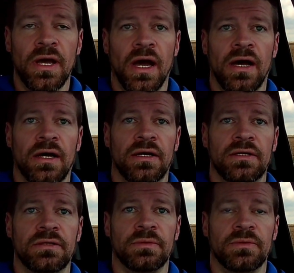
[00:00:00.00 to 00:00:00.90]

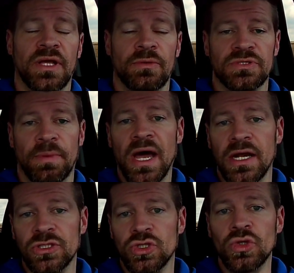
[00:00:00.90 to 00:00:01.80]
that was about
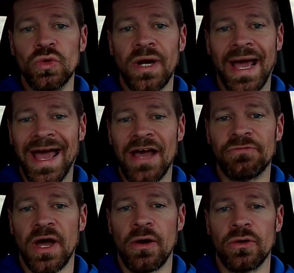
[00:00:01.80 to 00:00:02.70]
a 2.5
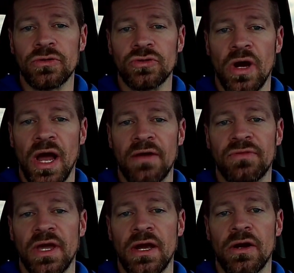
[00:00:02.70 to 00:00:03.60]
hour drive
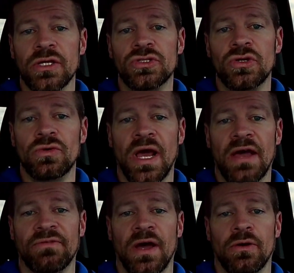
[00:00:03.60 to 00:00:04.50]
there and a
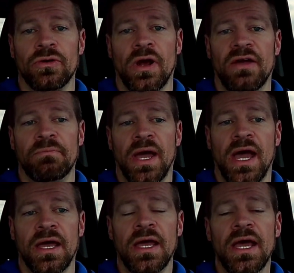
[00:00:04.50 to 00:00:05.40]
2.5 hour drive
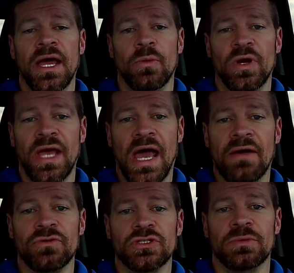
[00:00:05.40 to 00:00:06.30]
back, and we
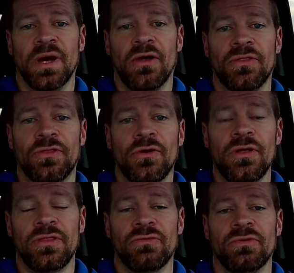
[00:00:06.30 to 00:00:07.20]
averaged about
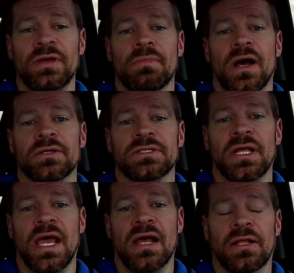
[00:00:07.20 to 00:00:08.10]
33 miles per
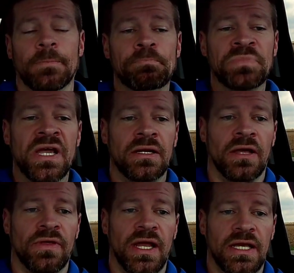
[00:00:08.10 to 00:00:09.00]
gallon.
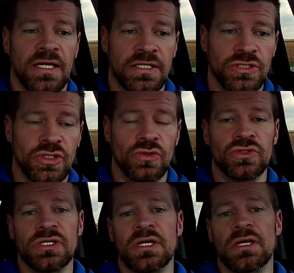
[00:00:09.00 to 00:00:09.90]
Now that is
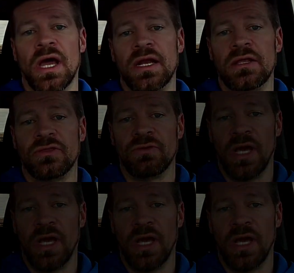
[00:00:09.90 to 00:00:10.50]
using 93